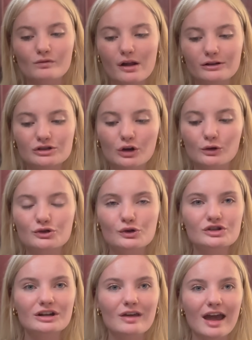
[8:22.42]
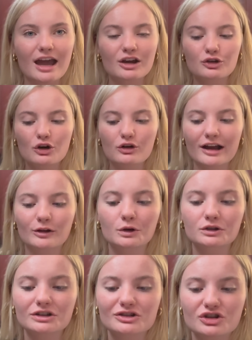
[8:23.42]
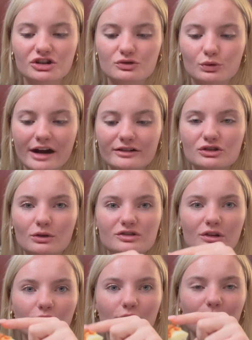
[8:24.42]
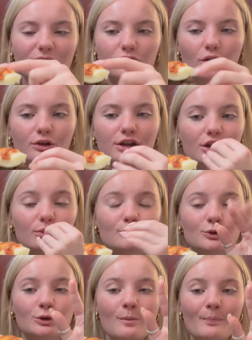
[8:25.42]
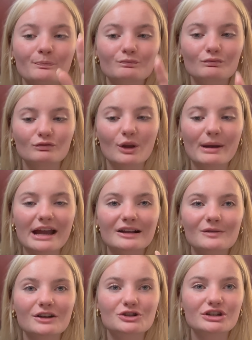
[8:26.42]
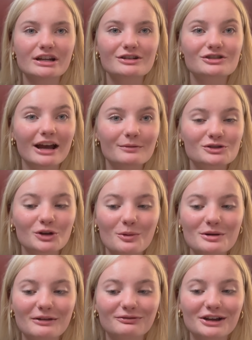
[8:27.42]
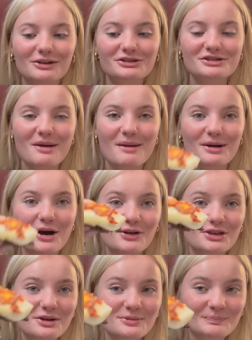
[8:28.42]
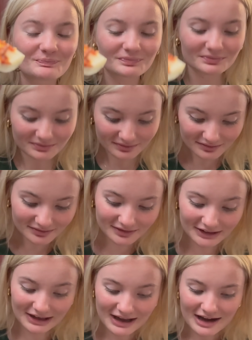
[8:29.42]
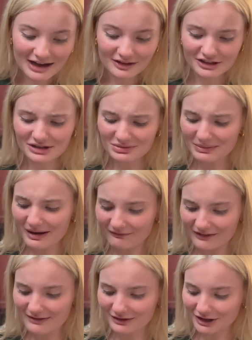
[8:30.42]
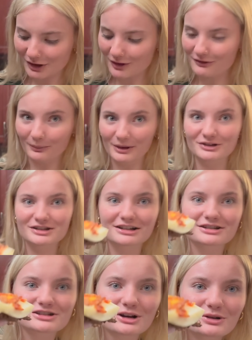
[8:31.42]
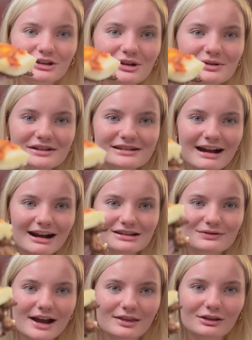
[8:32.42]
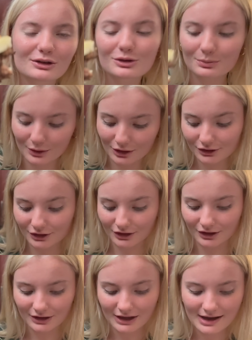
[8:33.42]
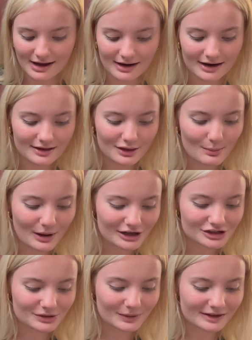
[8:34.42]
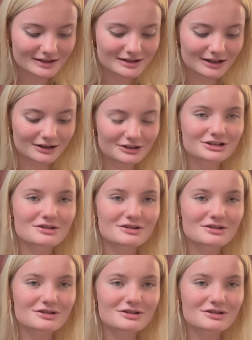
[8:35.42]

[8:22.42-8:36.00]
So juicy. The egg yolk, I cooked it just right, so it's a little bit yolky. The bacon, the cheese, I have so many flavors in my mouth. This is one of my favorite carnivore meals that is so cute and satisfying. The little burger and the mozzarella sticks.